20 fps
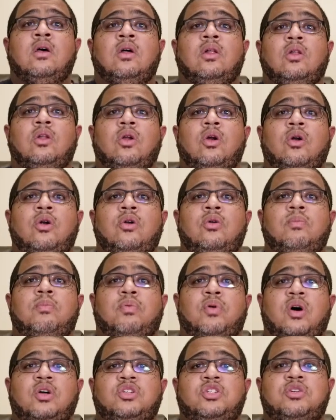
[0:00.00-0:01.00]
learn
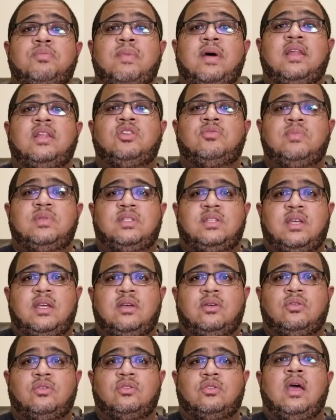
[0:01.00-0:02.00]
project management
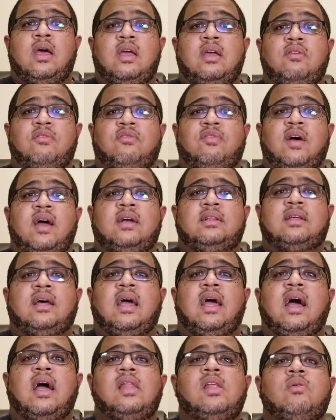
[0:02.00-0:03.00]
skills. In fact, I
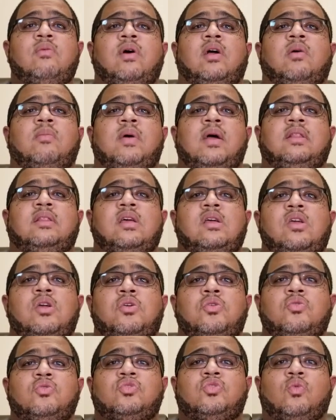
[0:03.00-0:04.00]
highly recommend that you
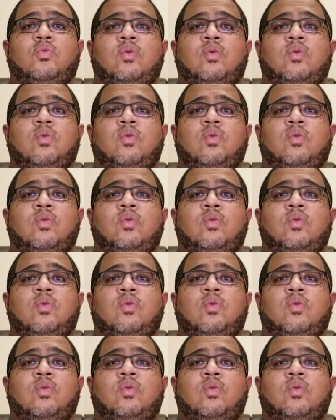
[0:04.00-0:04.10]
use the